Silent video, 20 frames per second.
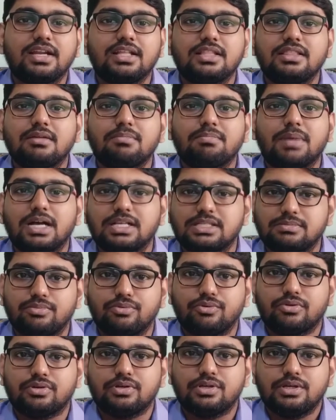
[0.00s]
in the
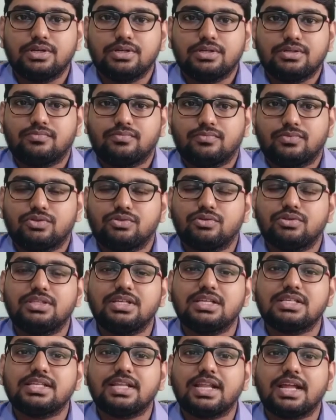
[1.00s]
passbook. So
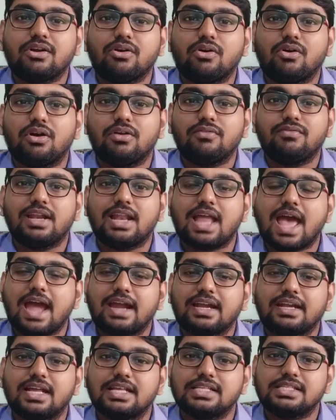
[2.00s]
this record will
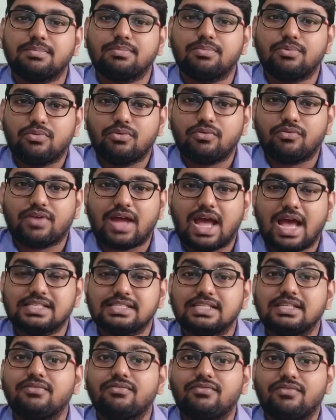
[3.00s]
act as a proof,
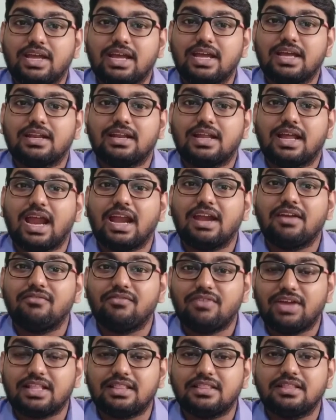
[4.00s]
as in where
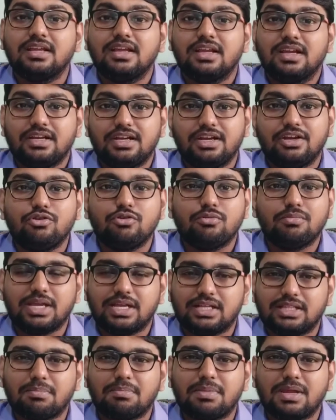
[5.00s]
and when did you
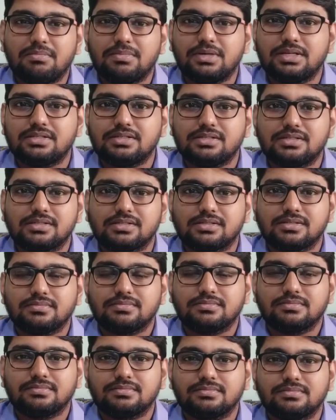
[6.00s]
make the payments.
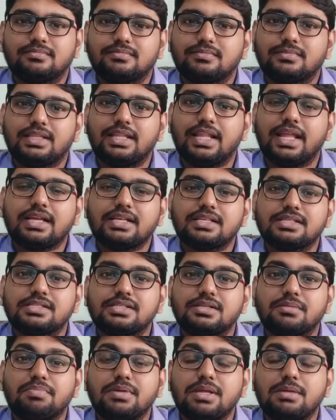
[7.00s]

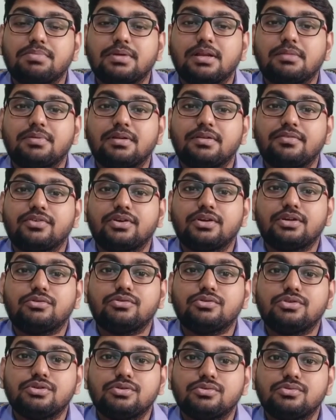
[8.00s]
Next, people prefer
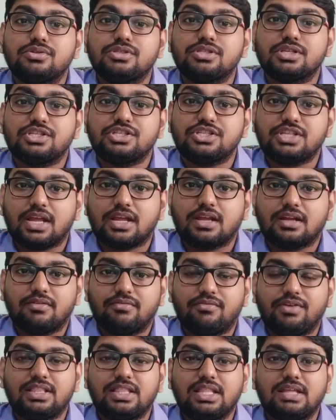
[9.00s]
to use check
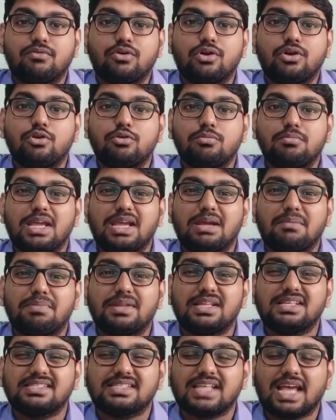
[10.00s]
when they want to make
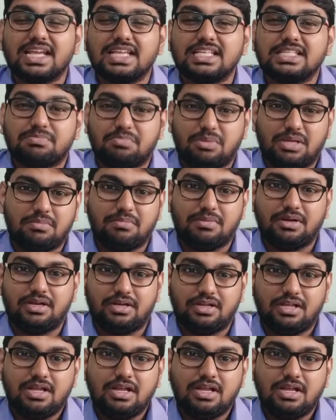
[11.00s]
precise payment.